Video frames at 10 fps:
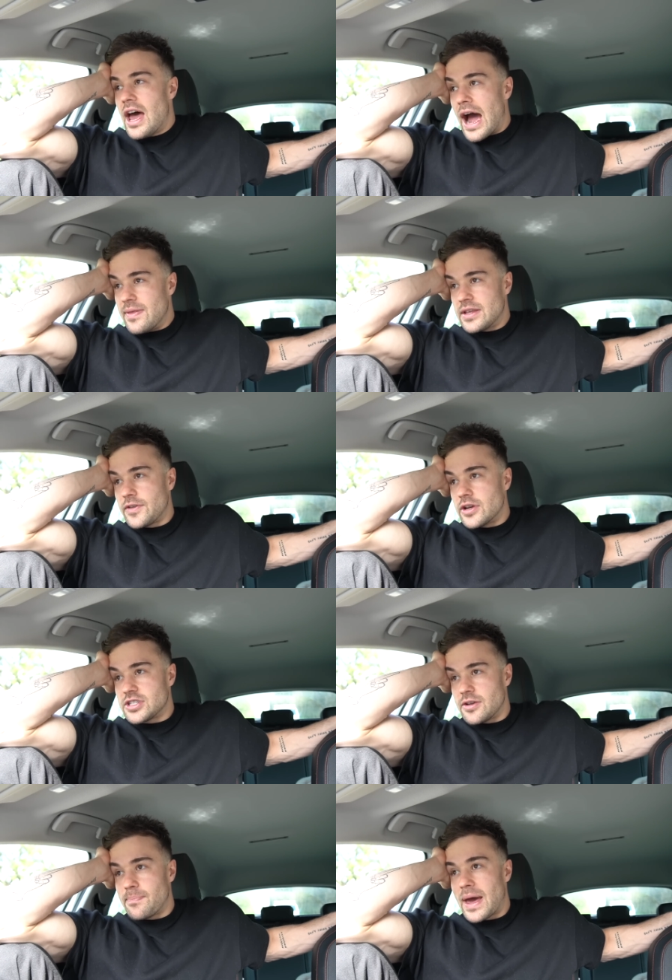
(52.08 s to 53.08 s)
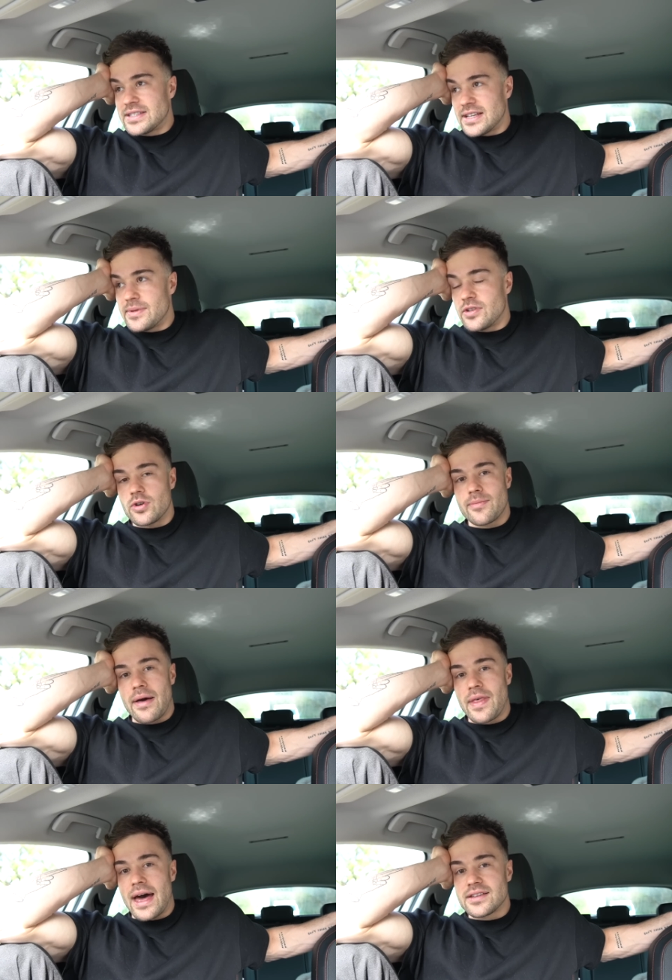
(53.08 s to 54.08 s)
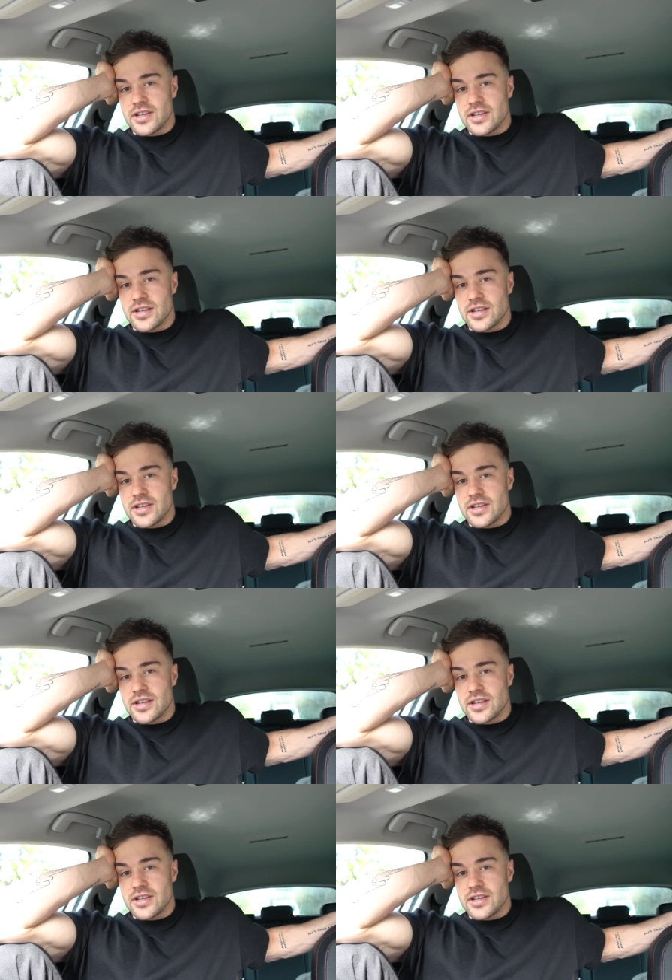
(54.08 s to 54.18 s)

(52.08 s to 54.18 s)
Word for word: And this video is going to basically be talking about that.